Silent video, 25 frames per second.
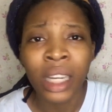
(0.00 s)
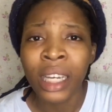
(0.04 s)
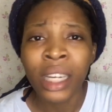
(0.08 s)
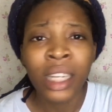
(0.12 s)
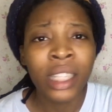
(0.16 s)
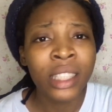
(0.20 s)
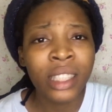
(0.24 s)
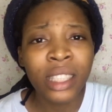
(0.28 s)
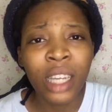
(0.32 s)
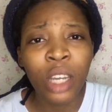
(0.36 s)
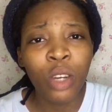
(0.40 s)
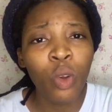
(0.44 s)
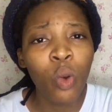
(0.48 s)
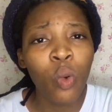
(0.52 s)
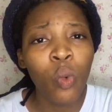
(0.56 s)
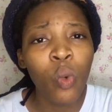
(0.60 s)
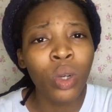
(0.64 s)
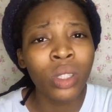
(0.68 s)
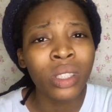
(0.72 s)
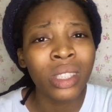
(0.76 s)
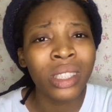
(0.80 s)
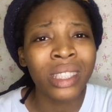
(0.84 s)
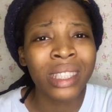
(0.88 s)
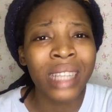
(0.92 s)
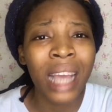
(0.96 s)
they don't
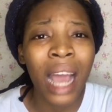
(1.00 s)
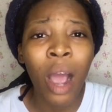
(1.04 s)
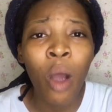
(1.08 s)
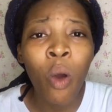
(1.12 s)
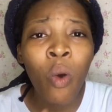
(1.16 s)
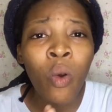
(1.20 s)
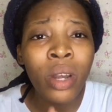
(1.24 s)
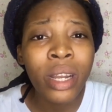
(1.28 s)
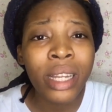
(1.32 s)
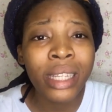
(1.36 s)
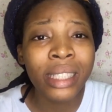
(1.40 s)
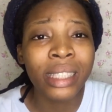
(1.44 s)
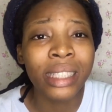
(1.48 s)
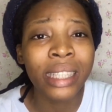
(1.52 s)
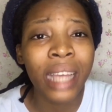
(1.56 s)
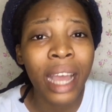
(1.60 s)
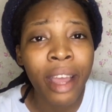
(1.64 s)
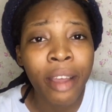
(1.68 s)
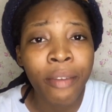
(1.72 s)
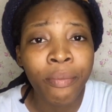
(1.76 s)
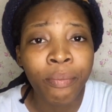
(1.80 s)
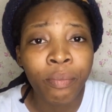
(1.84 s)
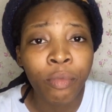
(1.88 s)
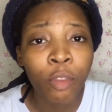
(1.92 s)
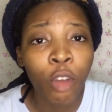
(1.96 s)
want, they are only there
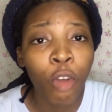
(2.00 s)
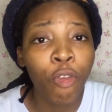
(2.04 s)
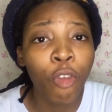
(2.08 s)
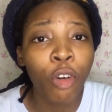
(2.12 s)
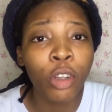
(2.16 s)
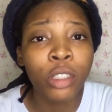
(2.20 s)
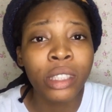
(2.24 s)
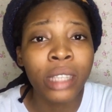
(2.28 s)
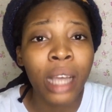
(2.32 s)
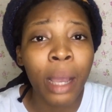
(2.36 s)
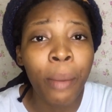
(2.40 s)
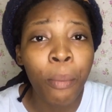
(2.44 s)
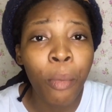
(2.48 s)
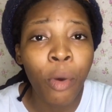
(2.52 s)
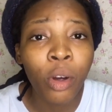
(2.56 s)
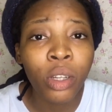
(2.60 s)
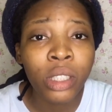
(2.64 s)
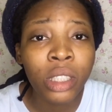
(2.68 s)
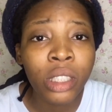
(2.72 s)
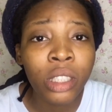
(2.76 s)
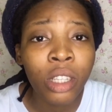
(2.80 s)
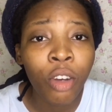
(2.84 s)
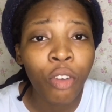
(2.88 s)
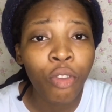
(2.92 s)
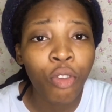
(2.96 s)
for their
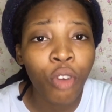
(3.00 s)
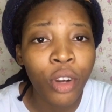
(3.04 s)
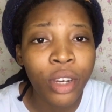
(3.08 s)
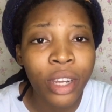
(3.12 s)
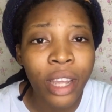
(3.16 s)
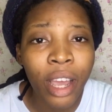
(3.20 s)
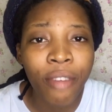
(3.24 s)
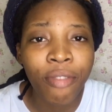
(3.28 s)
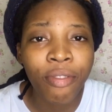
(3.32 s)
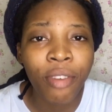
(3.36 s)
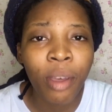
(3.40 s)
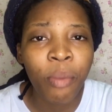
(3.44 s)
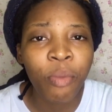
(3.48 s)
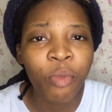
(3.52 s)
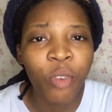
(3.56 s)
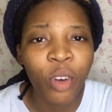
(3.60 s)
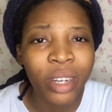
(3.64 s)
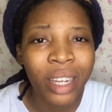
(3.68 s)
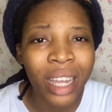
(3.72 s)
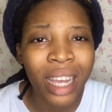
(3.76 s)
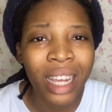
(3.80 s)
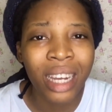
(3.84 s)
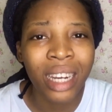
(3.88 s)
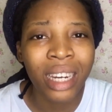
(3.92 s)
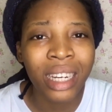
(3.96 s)
money, for their fame, for
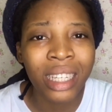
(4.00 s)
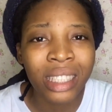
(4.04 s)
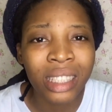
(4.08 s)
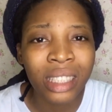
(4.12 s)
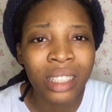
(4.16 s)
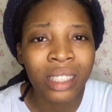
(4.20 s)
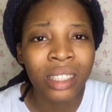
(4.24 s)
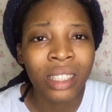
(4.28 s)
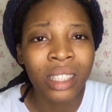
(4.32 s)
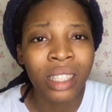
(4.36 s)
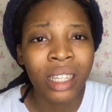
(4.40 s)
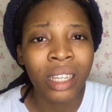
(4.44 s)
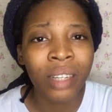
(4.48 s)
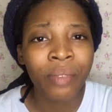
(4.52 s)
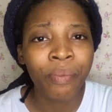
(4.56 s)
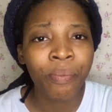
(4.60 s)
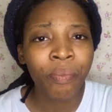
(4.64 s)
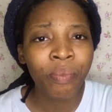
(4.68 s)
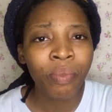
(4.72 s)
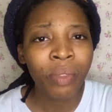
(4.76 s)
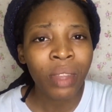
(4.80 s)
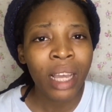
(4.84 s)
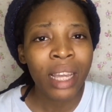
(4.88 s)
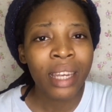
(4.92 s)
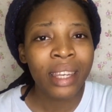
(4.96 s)
their greed.
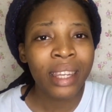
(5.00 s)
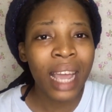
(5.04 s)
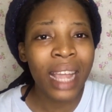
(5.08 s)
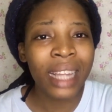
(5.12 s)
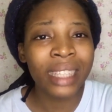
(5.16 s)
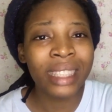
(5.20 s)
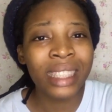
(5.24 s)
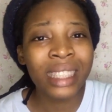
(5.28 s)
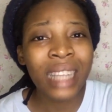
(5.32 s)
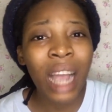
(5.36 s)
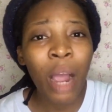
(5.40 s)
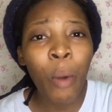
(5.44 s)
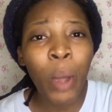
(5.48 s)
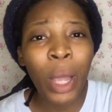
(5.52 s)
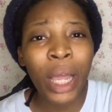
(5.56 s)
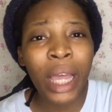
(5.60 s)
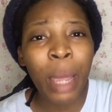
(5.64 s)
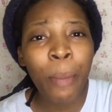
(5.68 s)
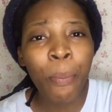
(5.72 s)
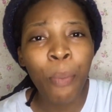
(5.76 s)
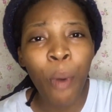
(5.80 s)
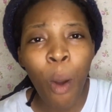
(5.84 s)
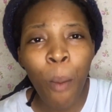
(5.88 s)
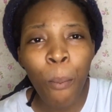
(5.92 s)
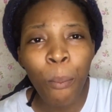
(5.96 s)
Nigeria will
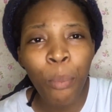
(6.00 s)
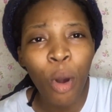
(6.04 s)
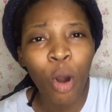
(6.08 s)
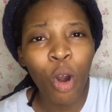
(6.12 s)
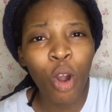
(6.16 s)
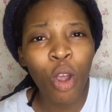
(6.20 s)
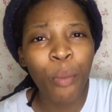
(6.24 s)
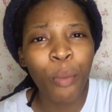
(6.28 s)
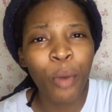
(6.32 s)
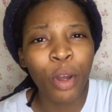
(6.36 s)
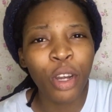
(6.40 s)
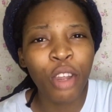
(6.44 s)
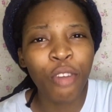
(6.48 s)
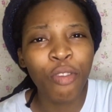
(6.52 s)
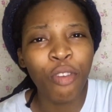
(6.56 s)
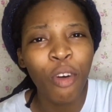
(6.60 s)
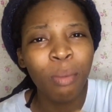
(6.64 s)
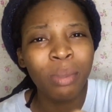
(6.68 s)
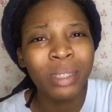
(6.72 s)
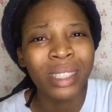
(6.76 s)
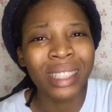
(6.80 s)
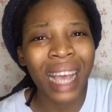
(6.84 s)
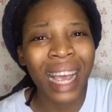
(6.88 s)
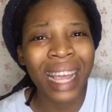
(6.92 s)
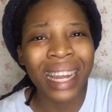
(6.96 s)
keep on borrowing money from
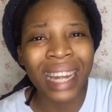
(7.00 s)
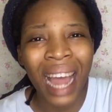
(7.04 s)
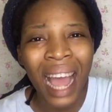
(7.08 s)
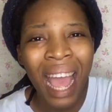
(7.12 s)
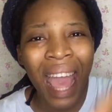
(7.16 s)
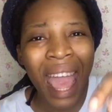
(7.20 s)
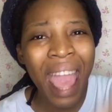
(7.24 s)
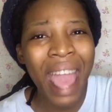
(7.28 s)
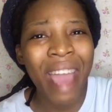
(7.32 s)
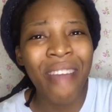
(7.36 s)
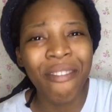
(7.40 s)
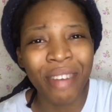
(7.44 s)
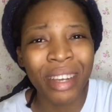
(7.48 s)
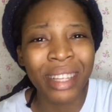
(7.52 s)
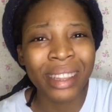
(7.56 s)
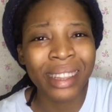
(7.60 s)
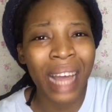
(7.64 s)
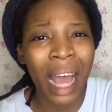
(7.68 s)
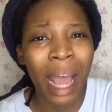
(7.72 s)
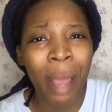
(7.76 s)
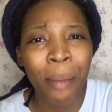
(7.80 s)
China every time.